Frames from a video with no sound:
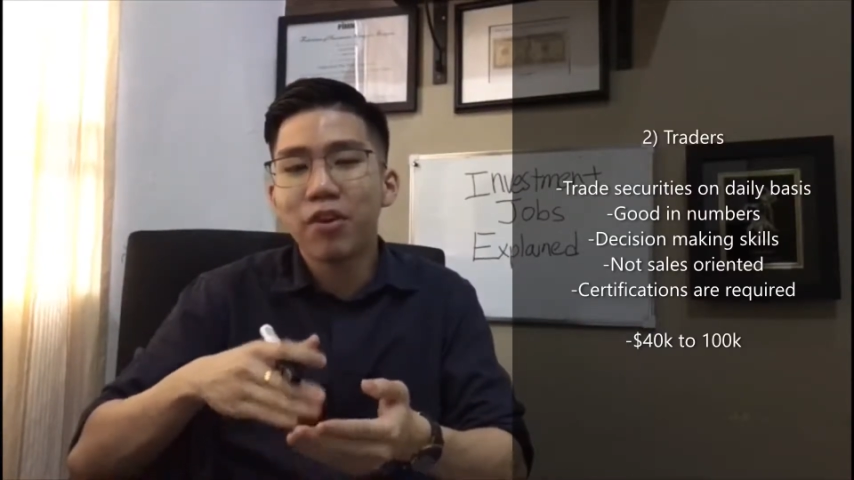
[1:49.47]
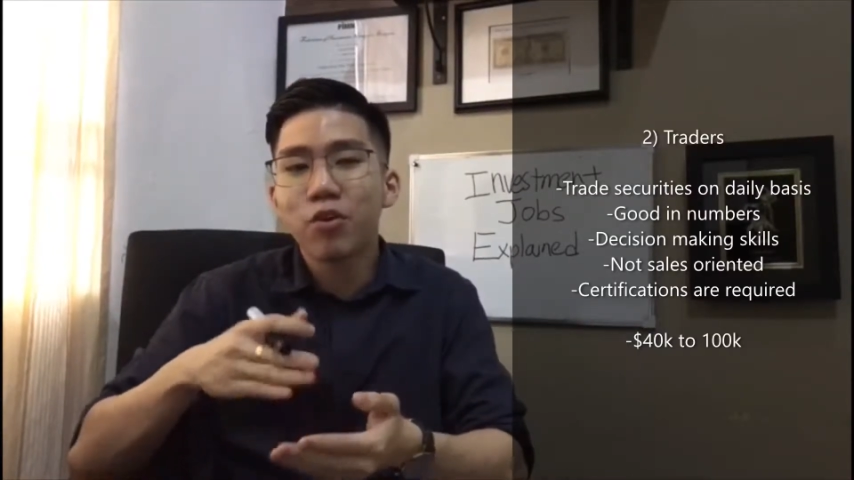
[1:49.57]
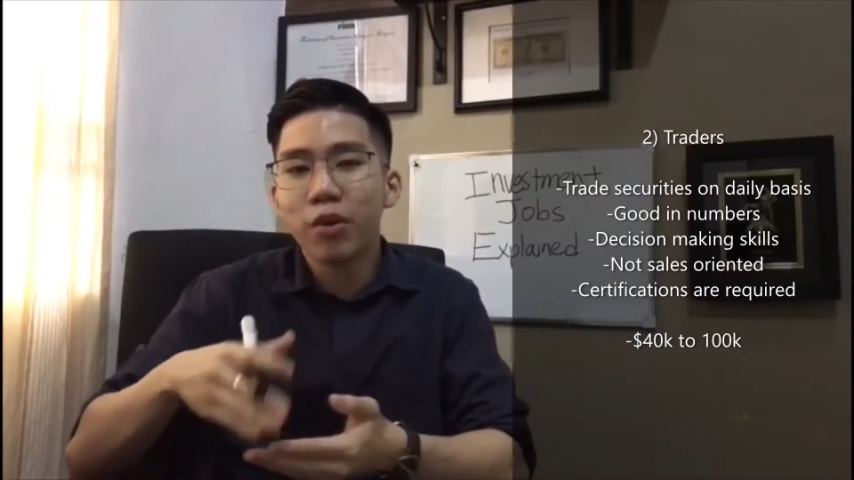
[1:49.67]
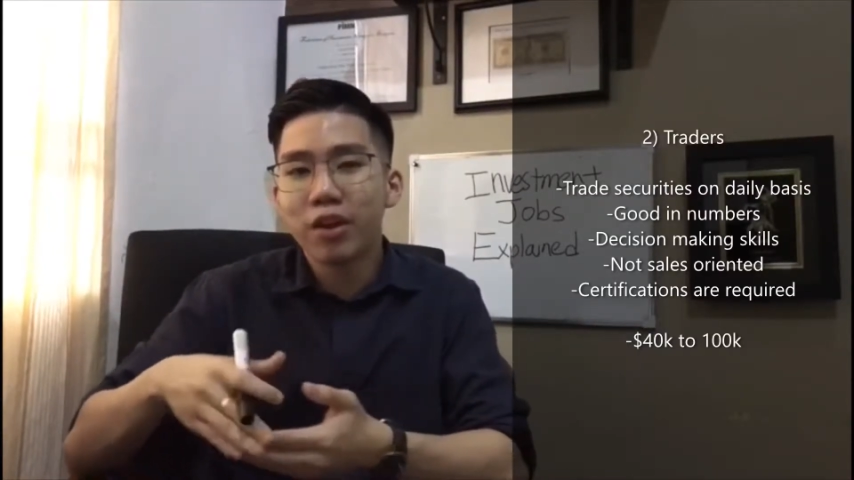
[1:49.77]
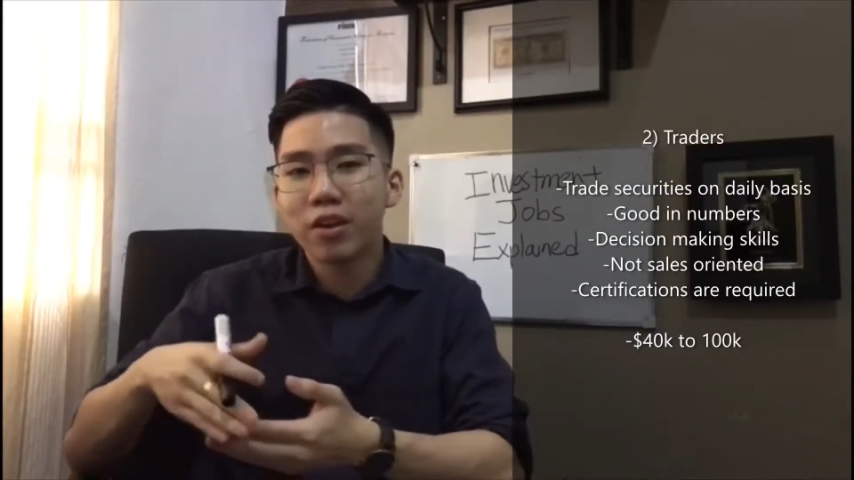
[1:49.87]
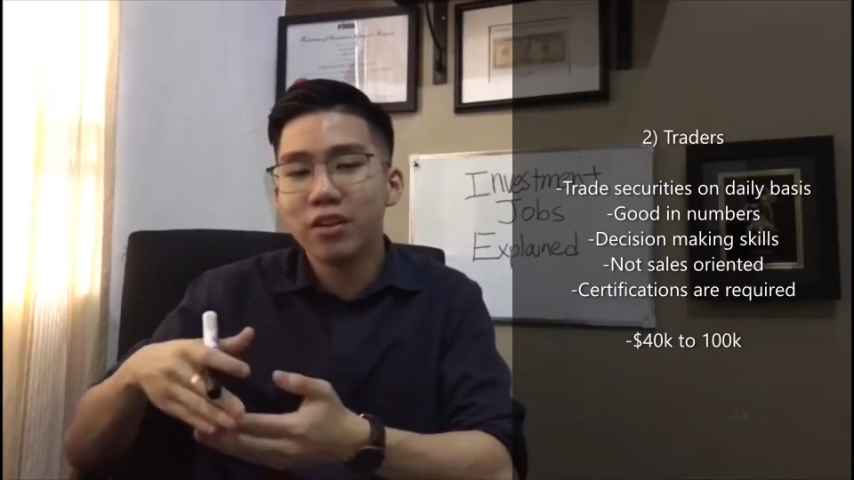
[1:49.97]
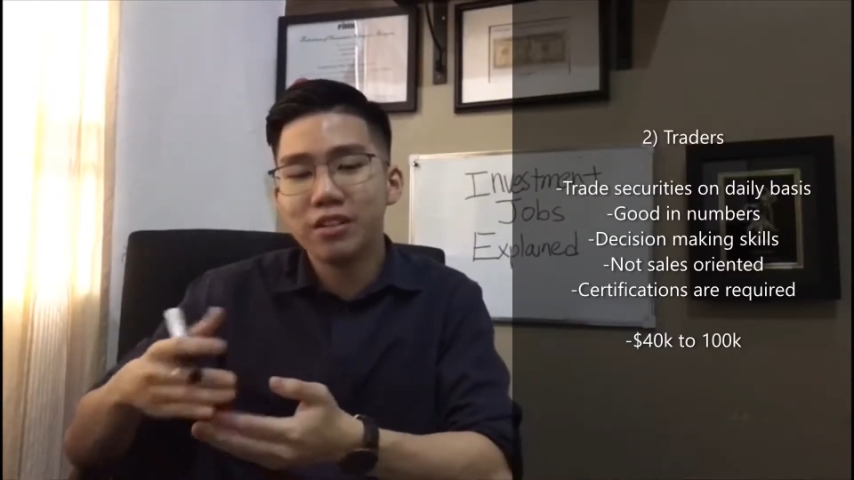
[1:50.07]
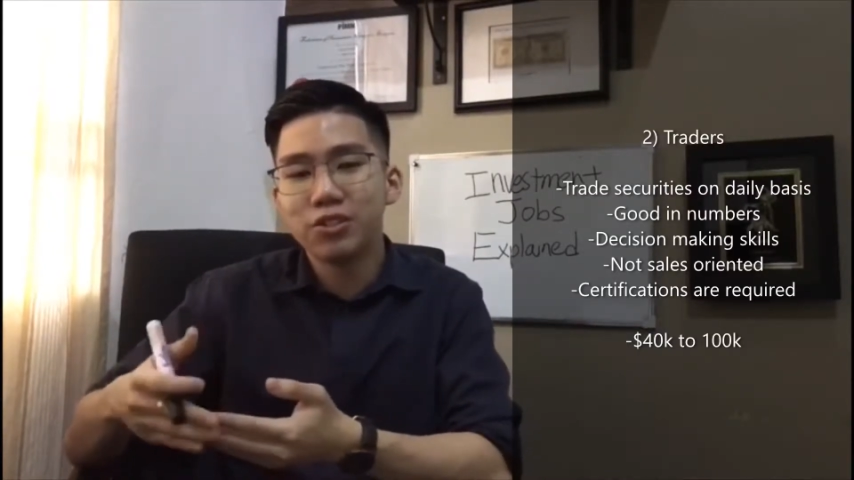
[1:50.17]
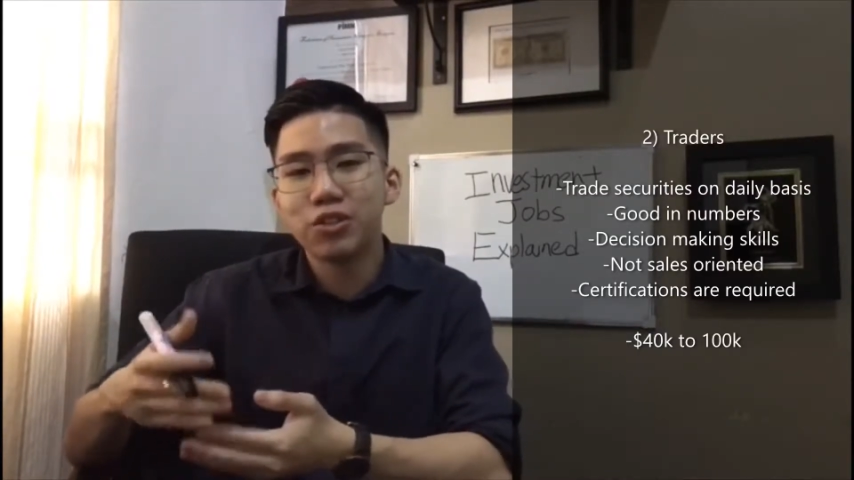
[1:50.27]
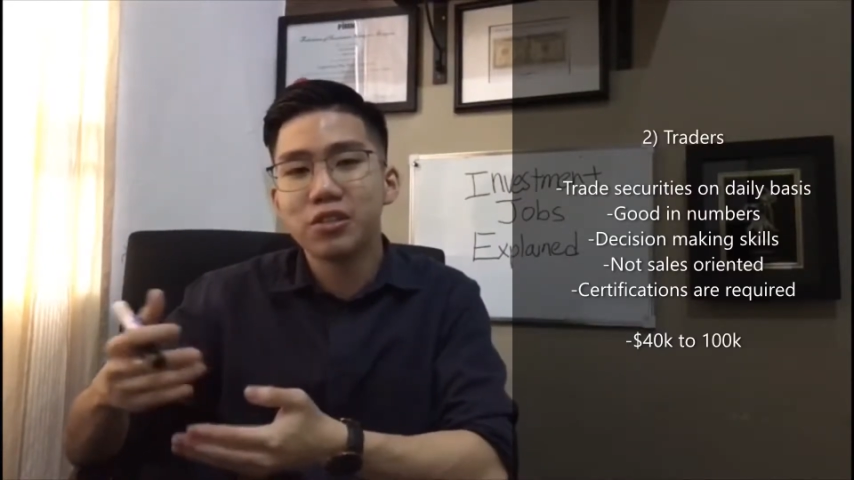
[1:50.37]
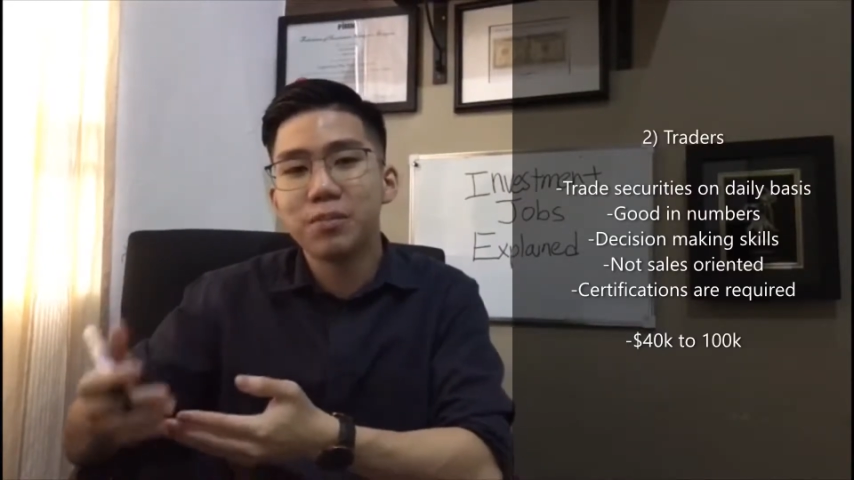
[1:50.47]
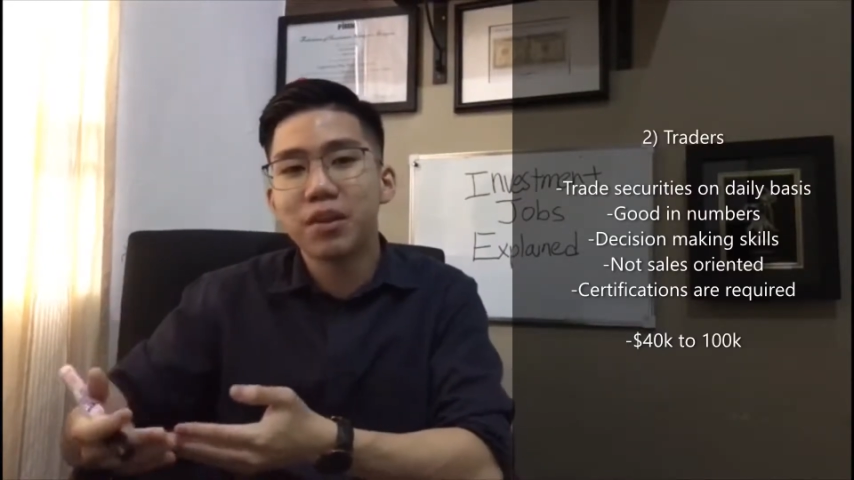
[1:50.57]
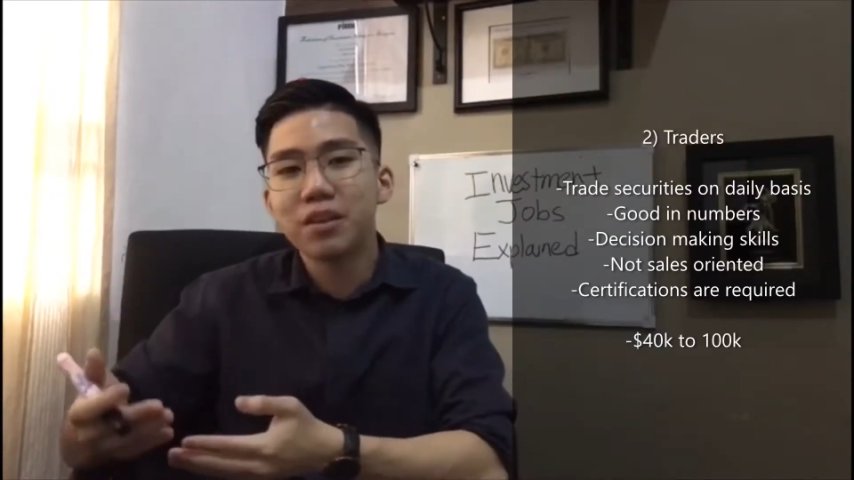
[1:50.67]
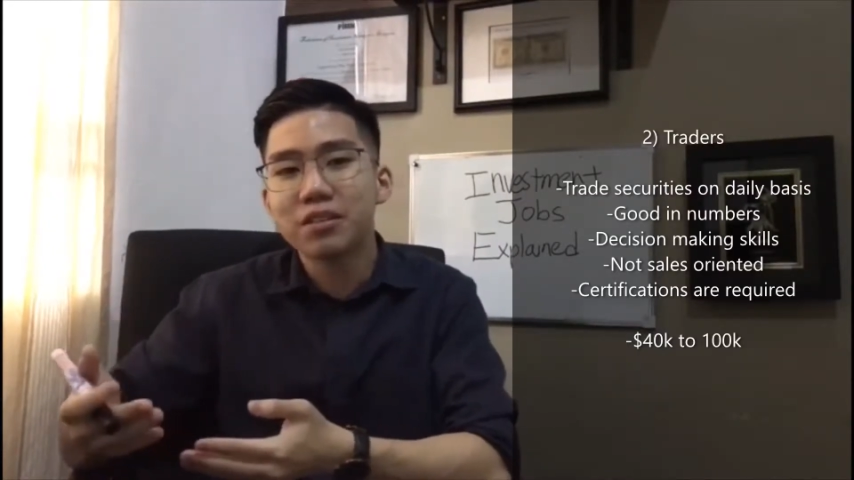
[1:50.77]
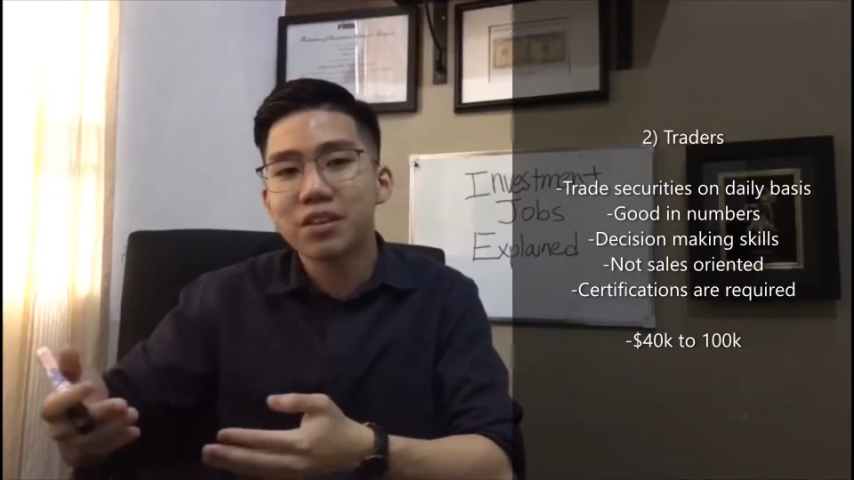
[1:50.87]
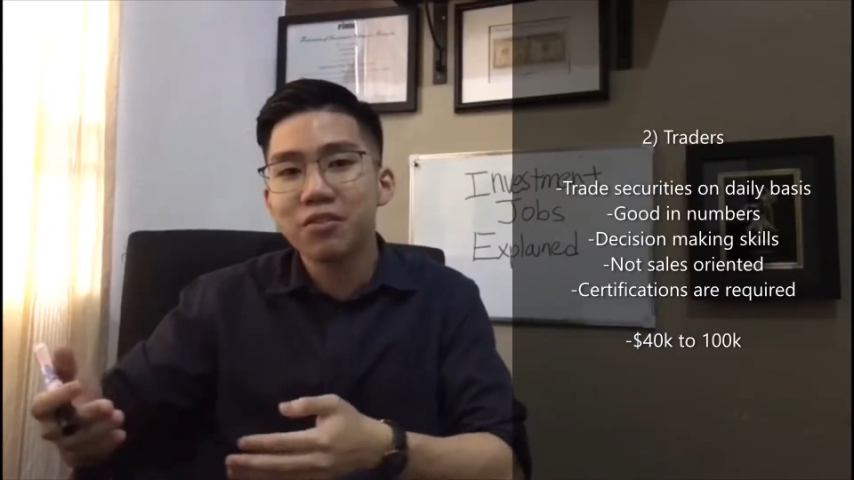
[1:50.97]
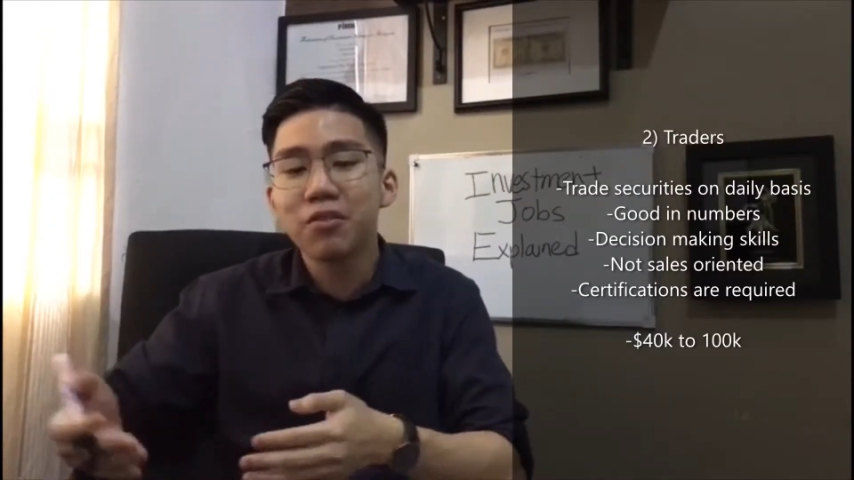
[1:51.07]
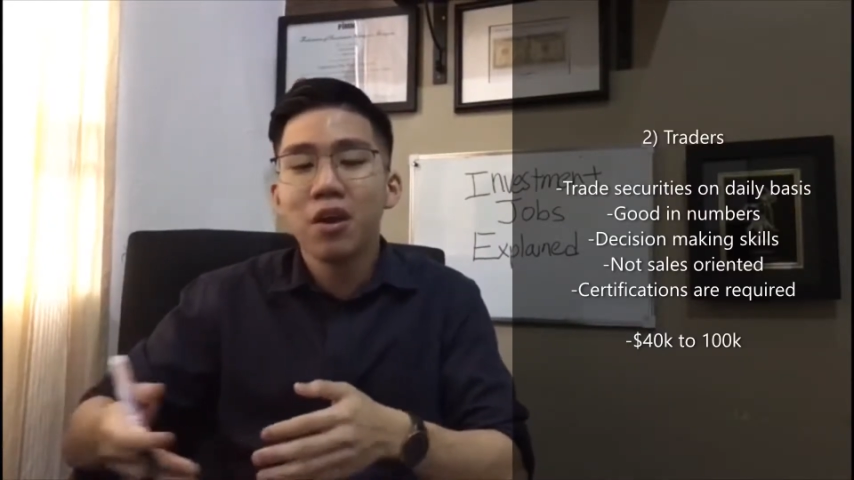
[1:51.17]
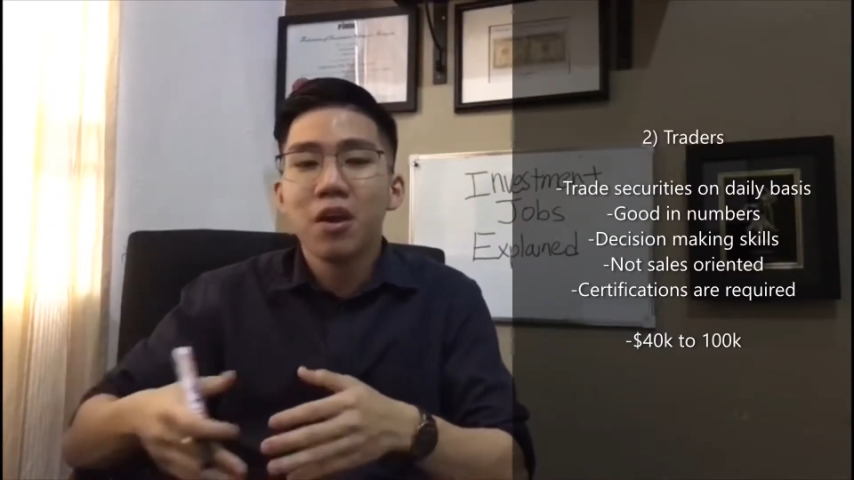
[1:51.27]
quick decisions making skill,